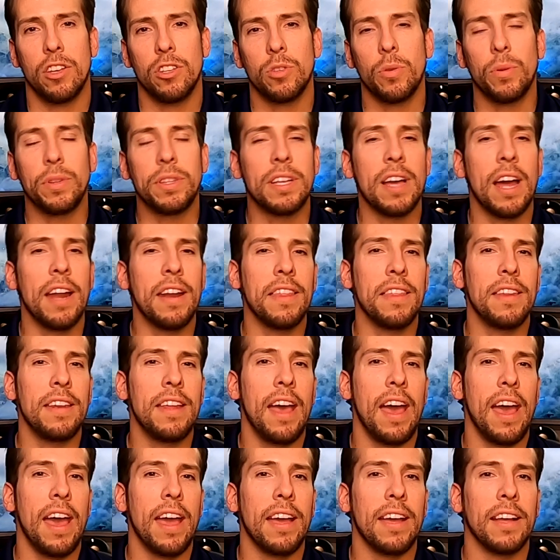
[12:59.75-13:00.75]
So at the end of the
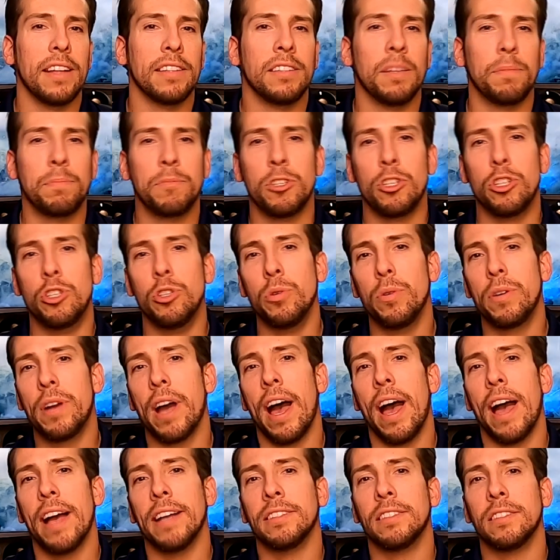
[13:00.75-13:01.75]
day, it's up to you
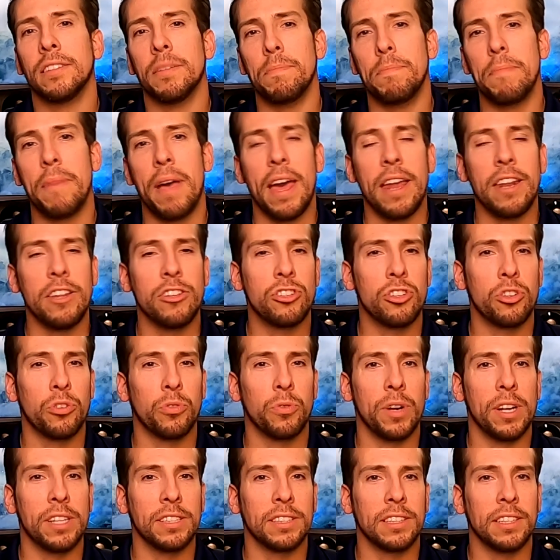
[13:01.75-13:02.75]
guys to manage your
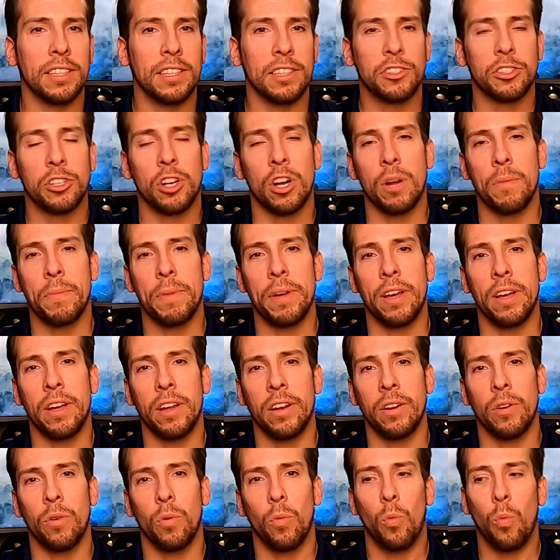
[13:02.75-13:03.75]
risk and
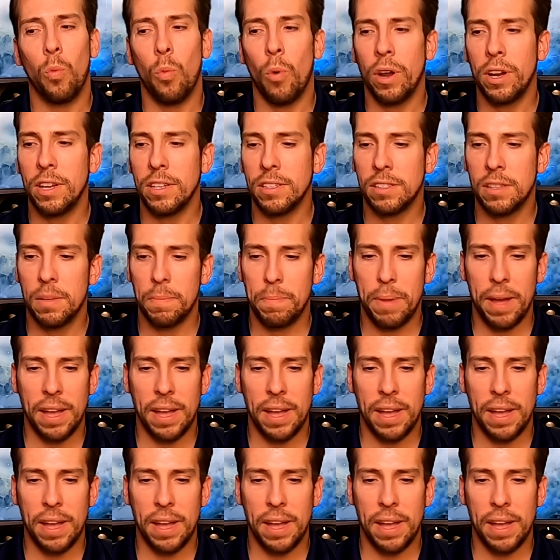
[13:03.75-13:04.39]
determine what is the